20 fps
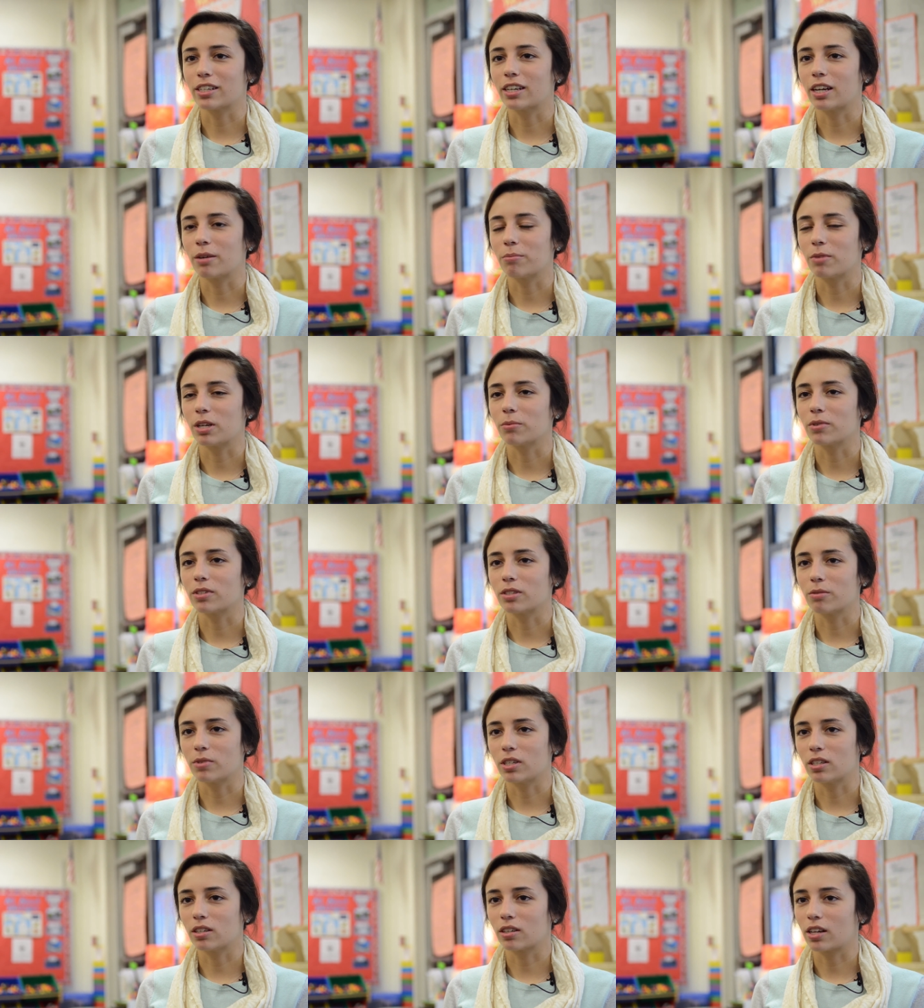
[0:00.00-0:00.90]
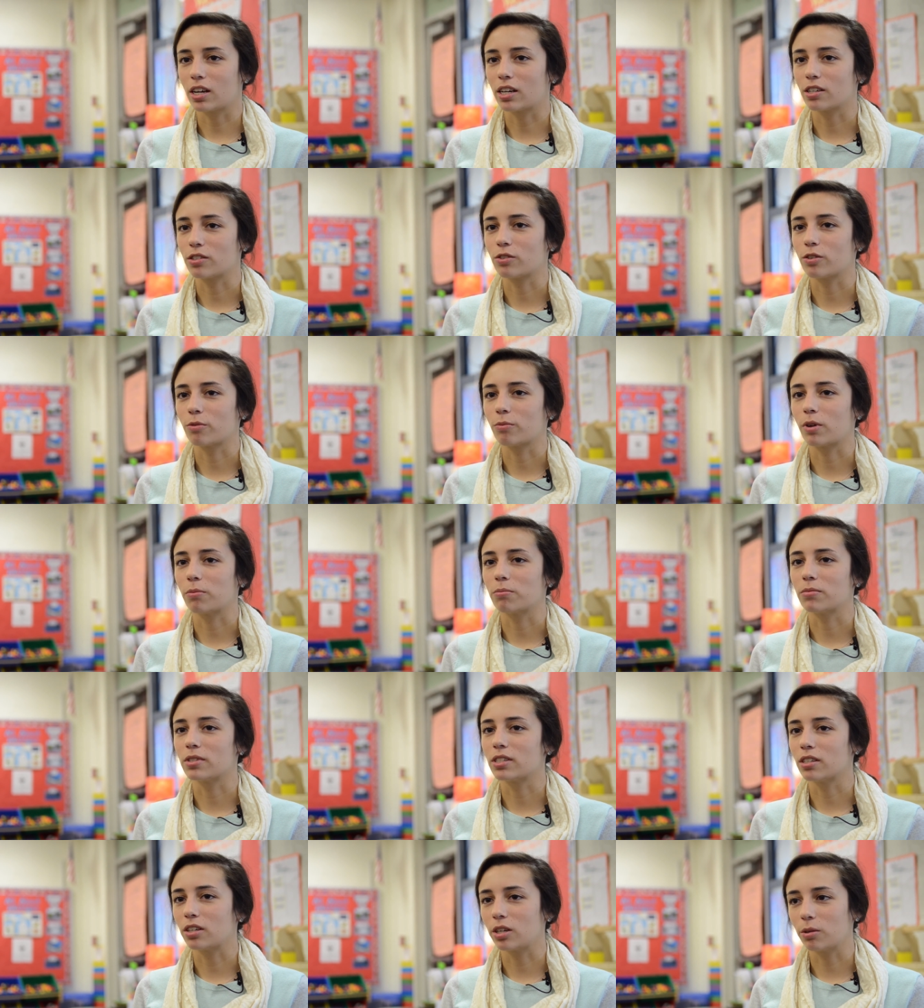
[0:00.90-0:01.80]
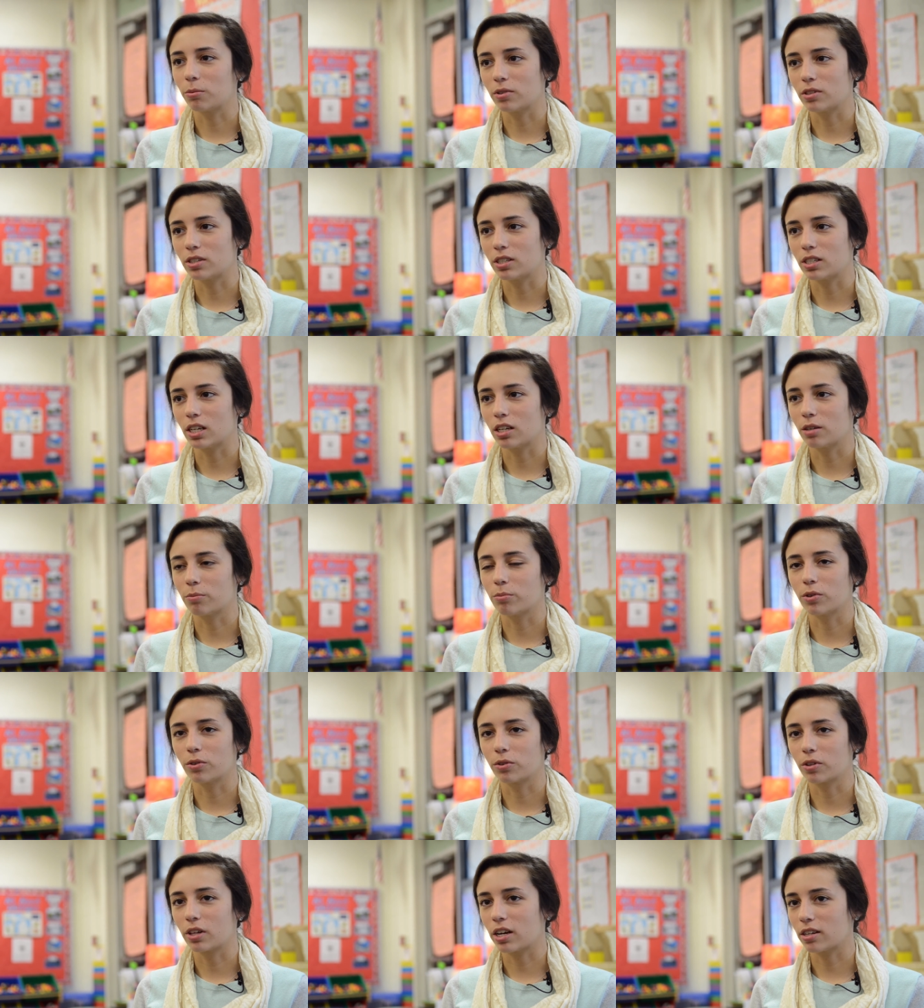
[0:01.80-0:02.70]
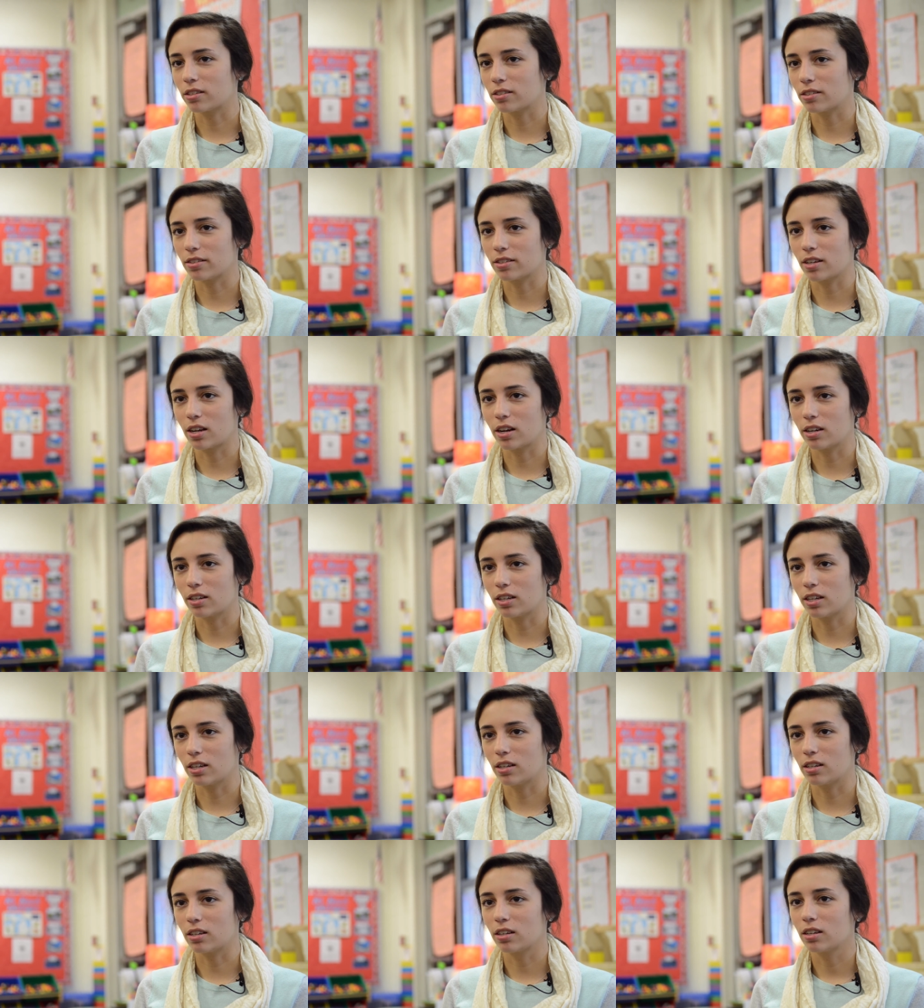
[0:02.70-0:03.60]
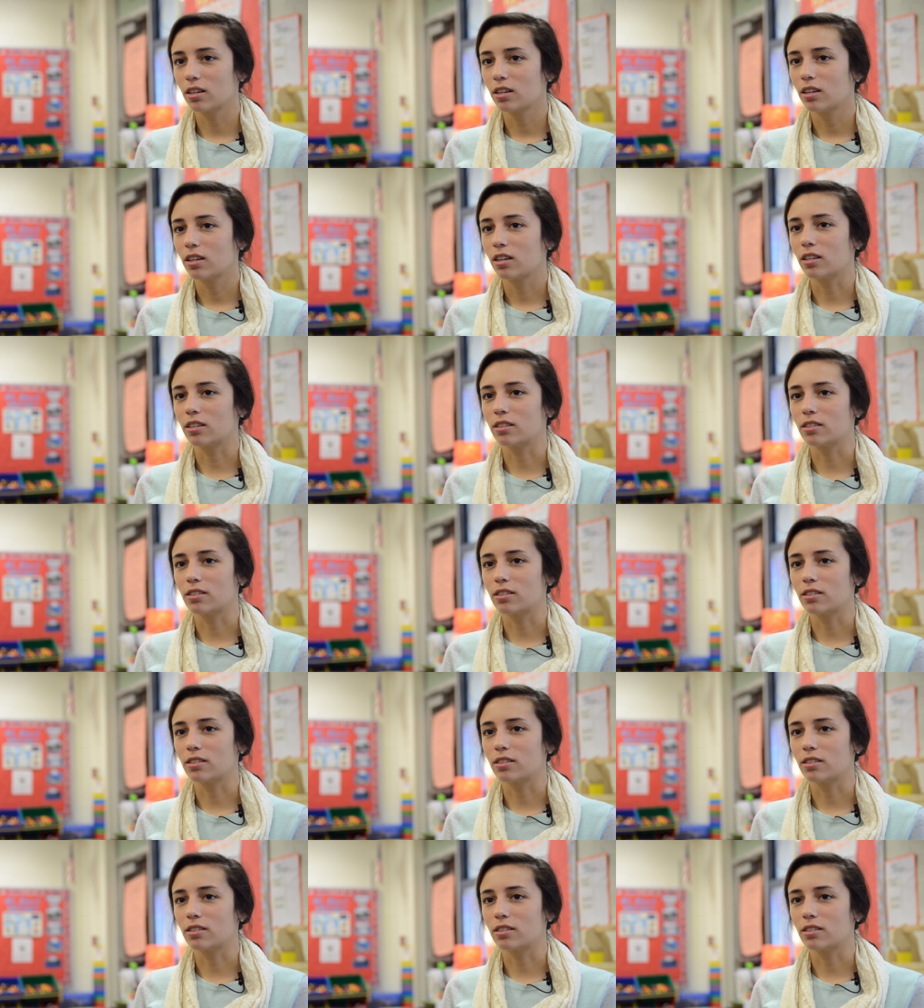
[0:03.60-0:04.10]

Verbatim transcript: I'm able to be in a classroom. I'm still able to take both classes that I need and